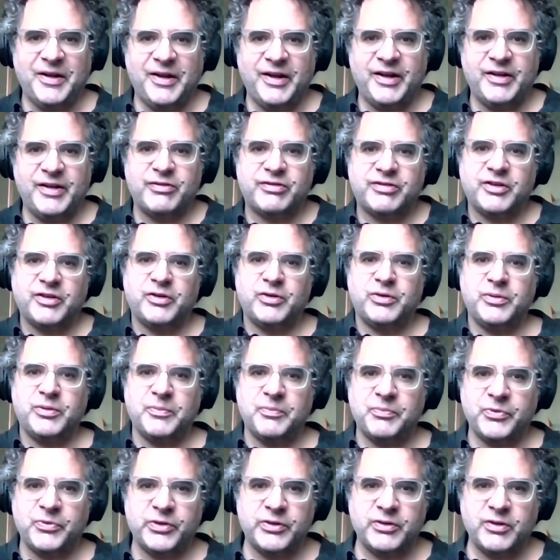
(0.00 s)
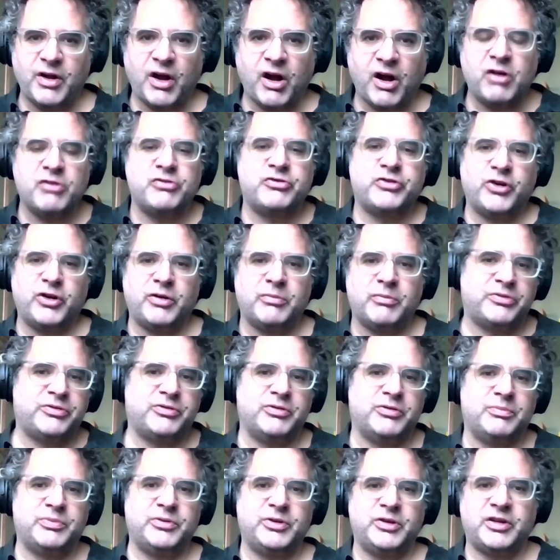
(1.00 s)
And so our job
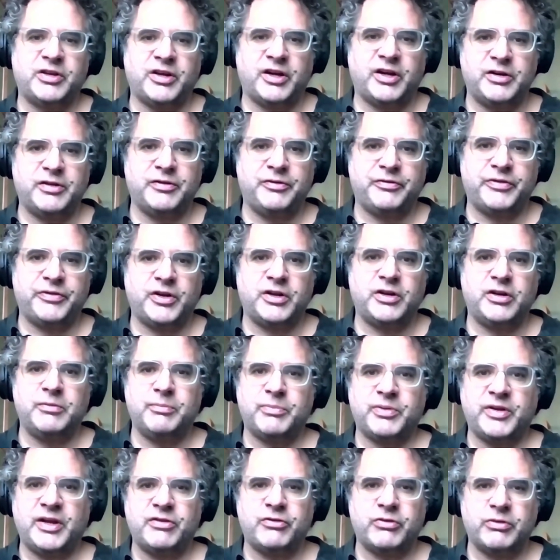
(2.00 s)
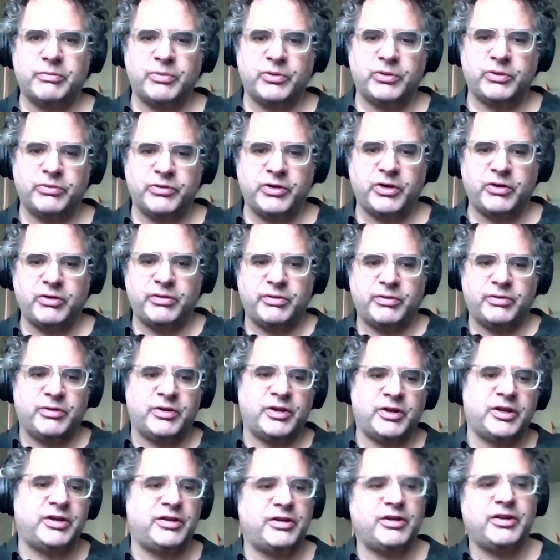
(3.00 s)
should be kind of fun and pleasurable, not
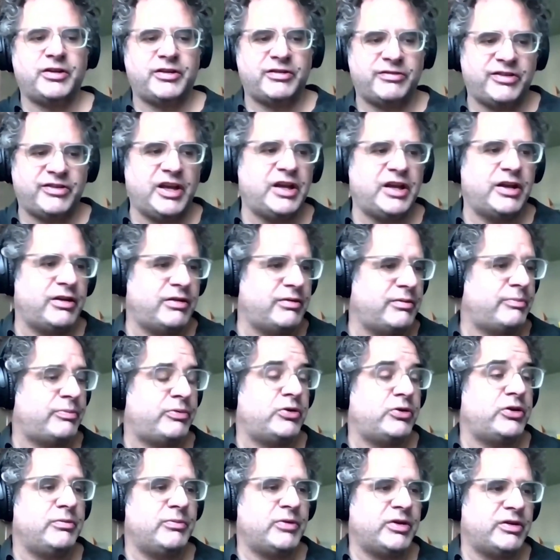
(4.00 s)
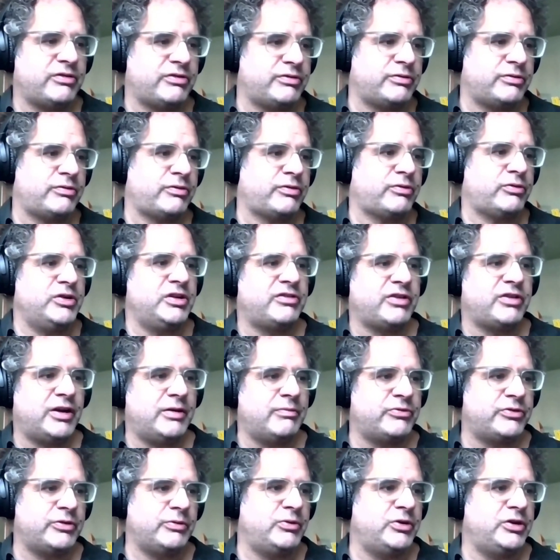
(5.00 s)
like I say it pretty much three
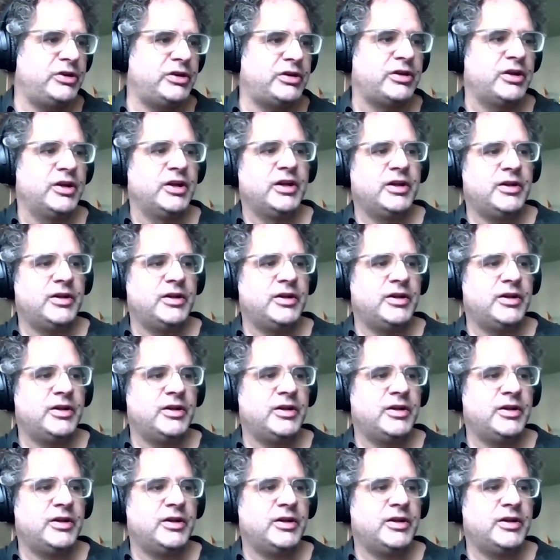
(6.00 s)
times a week.